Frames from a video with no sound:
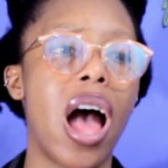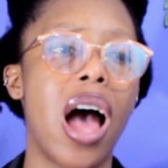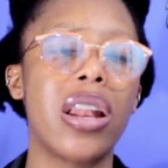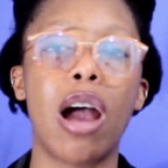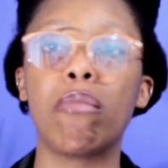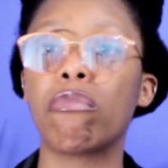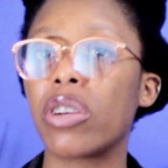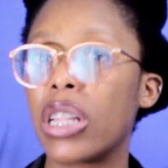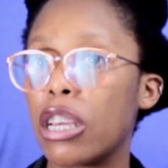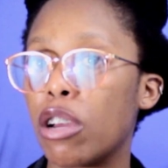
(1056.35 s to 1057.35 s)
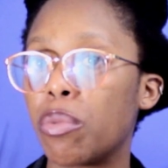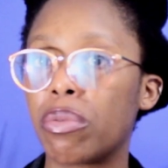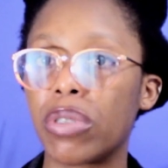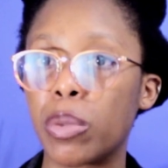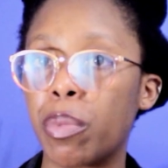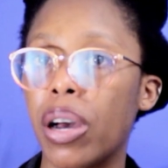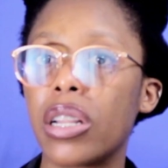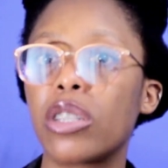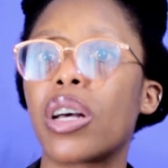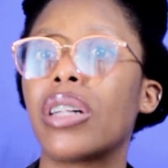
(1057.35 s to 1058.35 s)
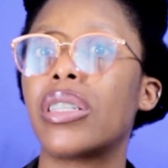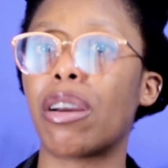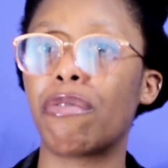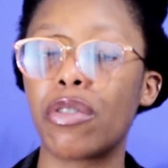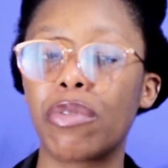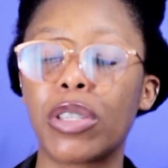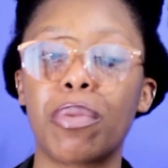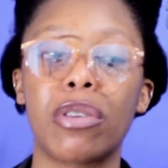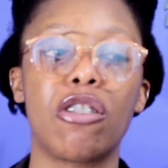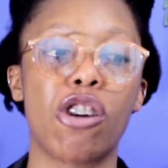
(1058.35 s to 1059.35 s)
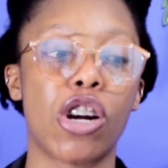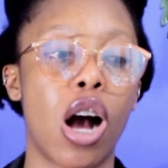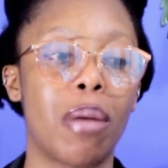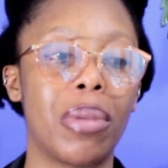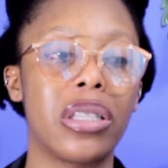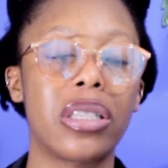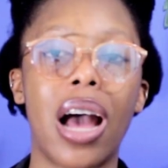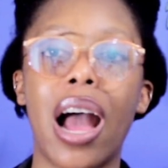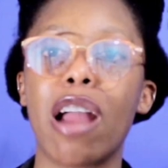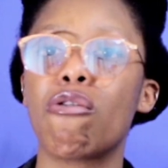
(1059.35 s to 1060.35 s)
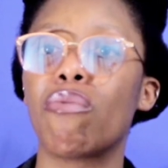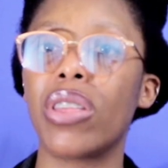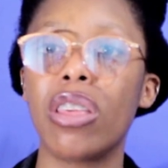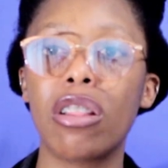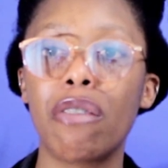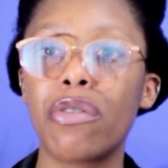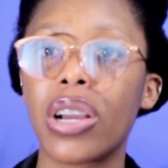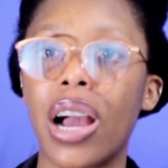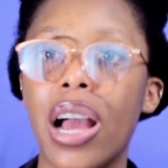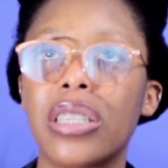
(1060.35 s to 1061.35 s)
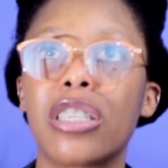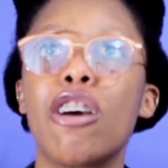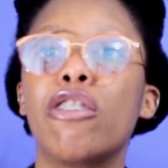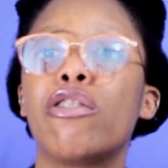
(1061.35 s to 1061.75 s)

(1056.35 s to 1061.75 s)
And I'm really good with responding, so I'll definitely respond to your comments. I really love you guys.